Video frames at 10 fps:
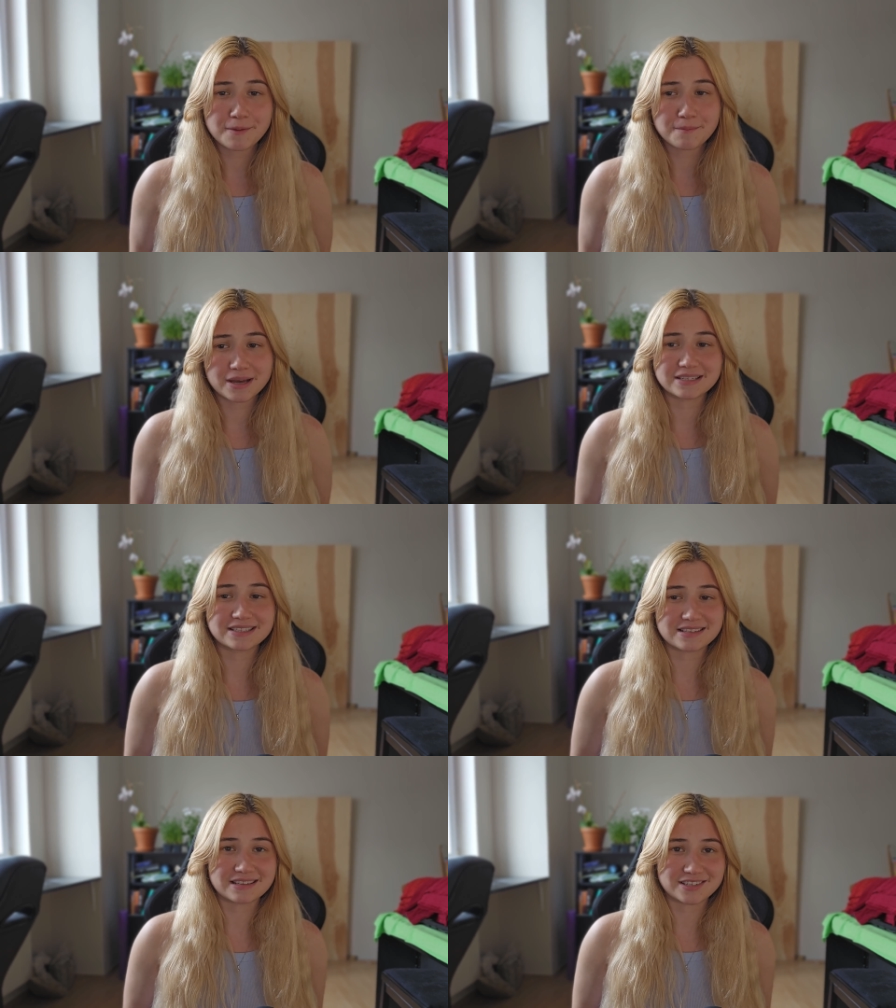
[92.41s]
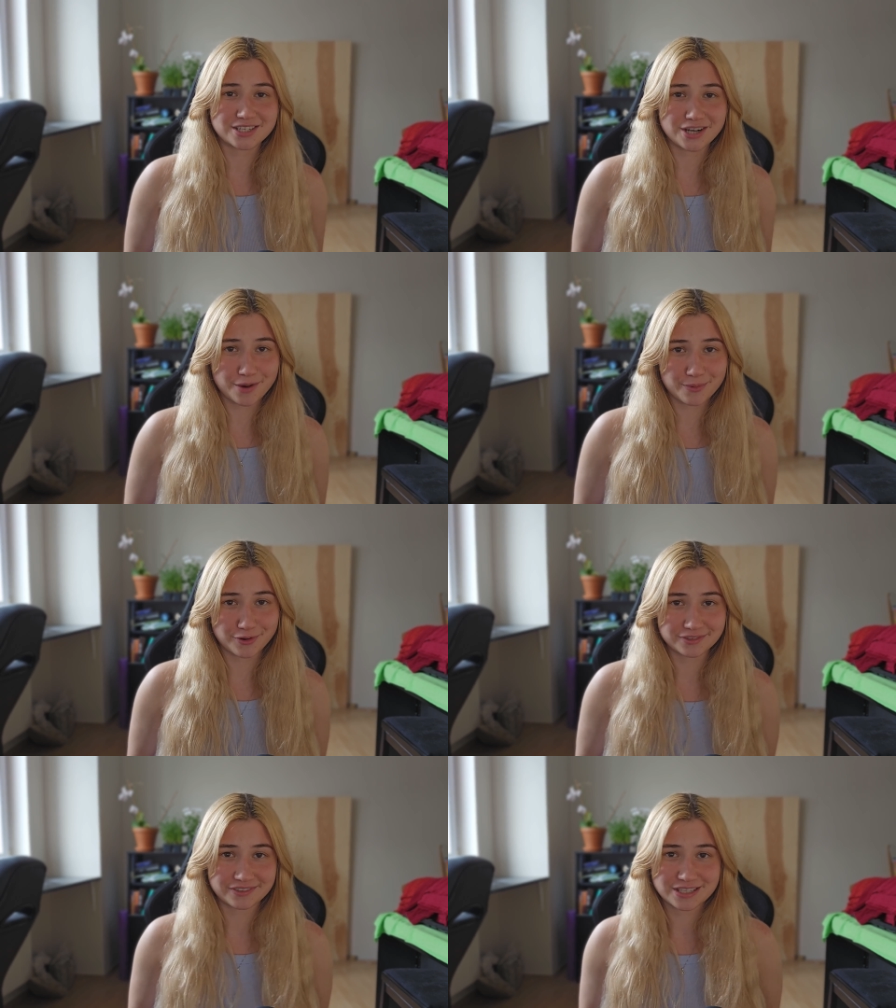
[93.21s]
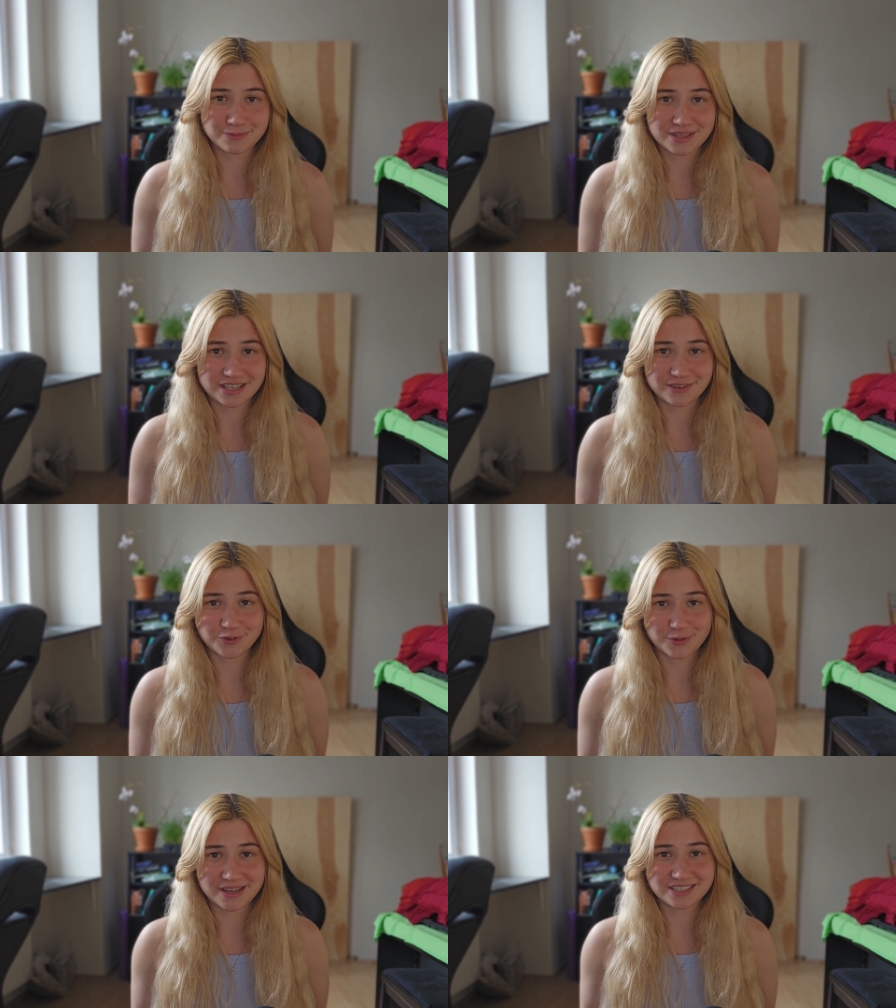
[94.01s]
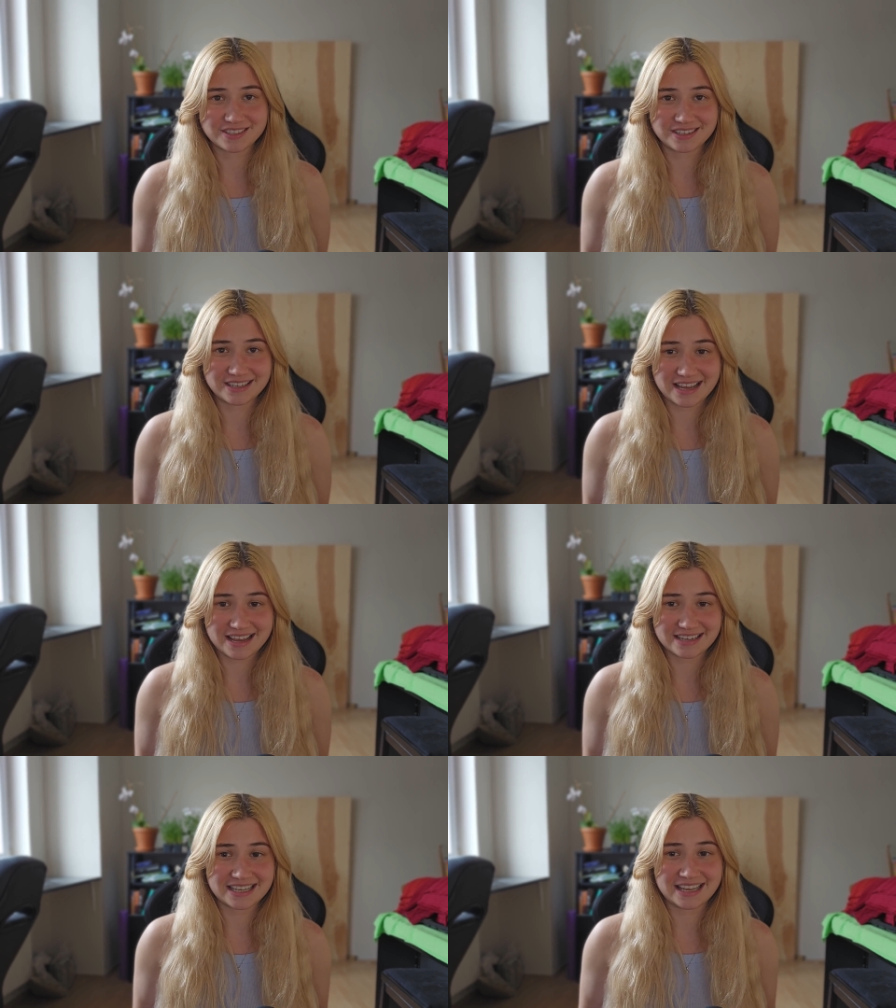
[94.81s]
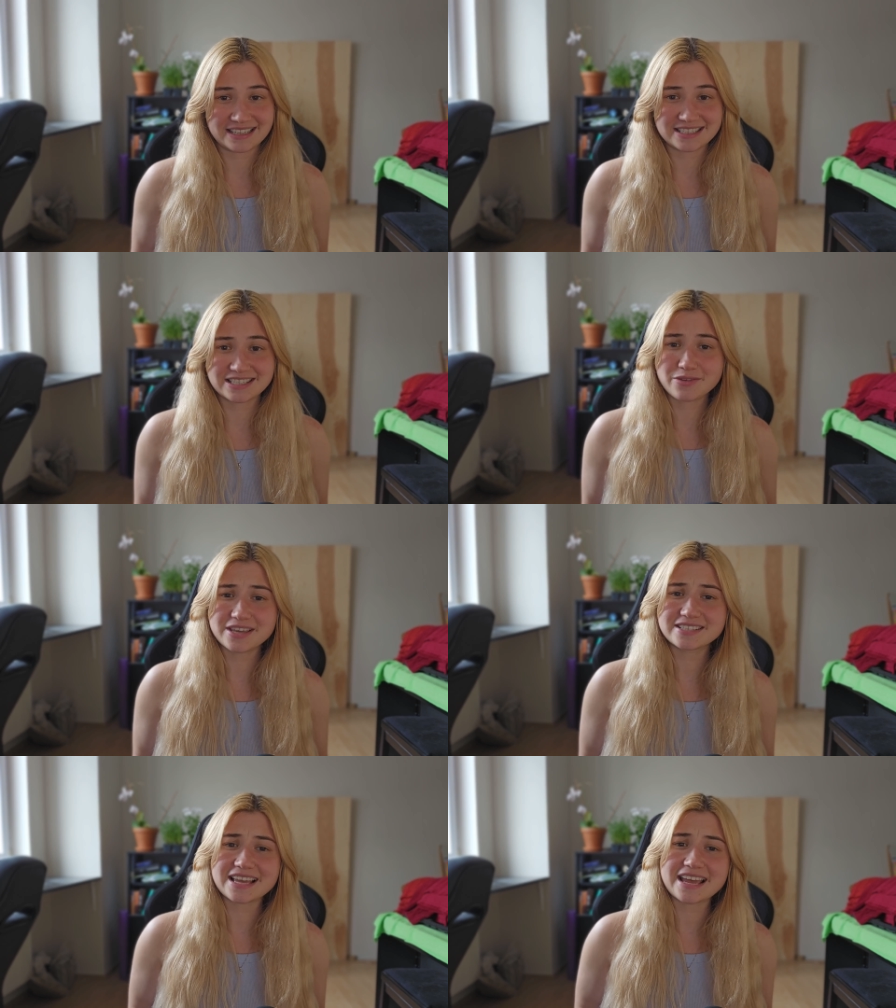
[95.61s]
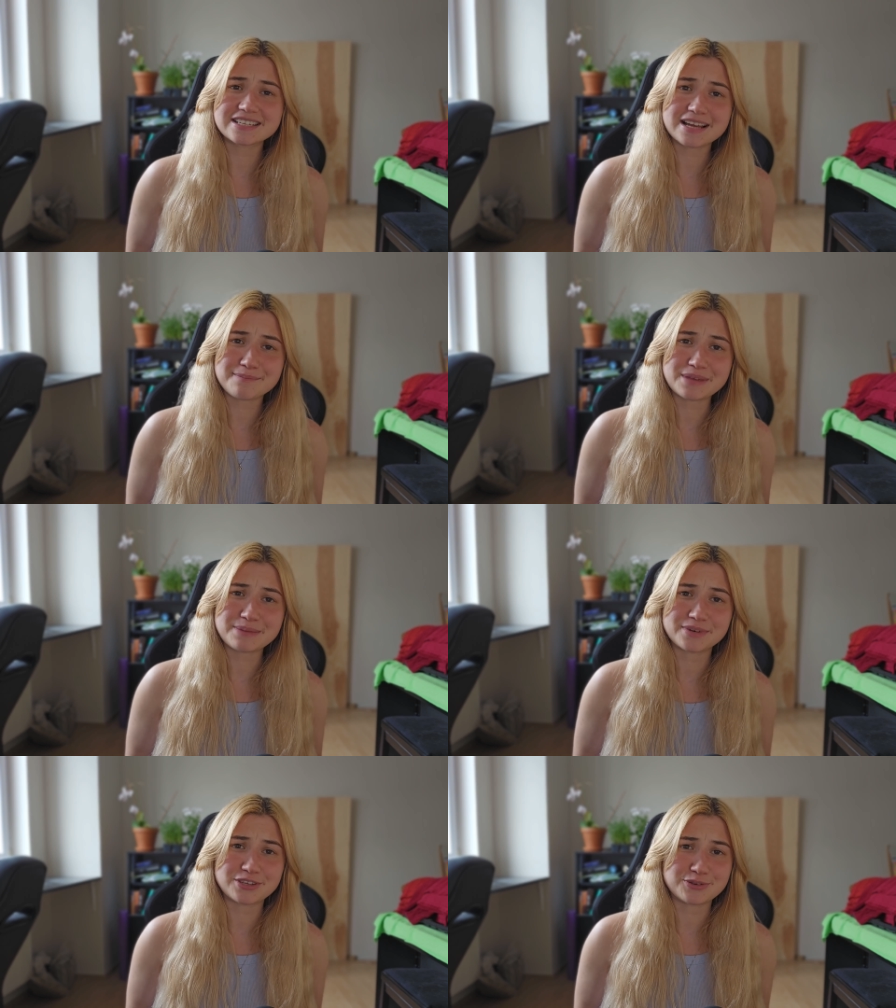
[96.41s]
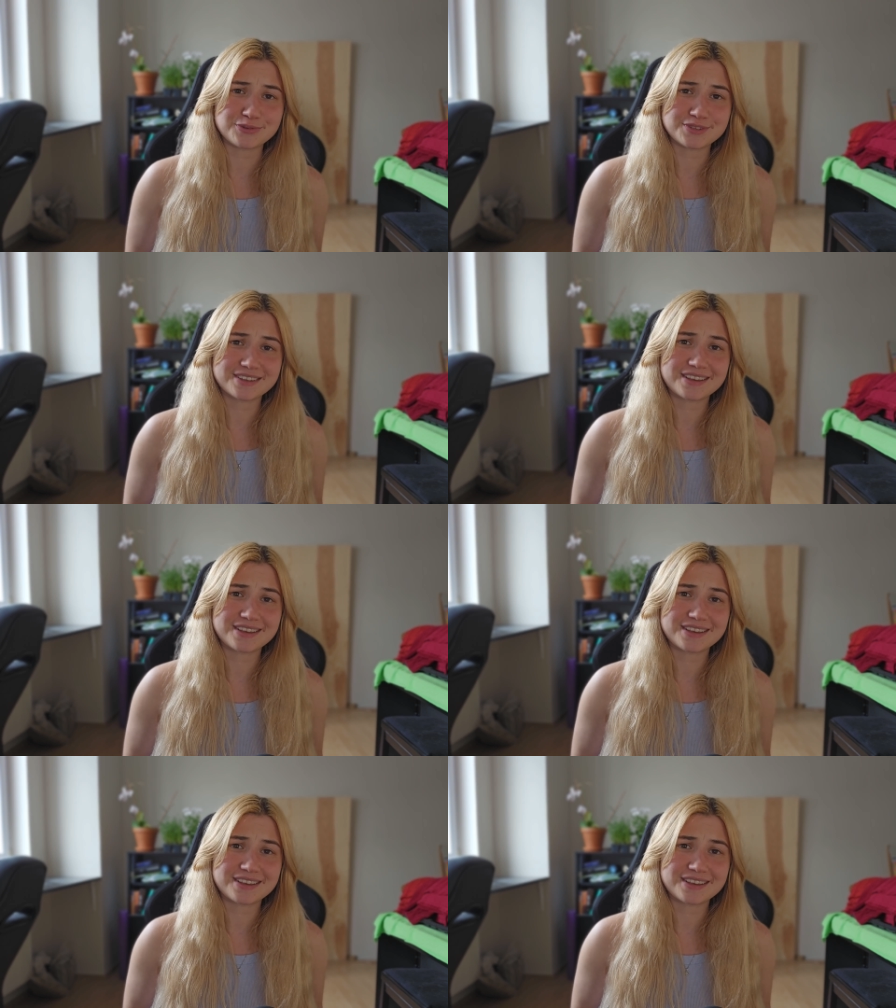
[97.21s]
but this is in sharp contrast with the information that in Southeast Asia people use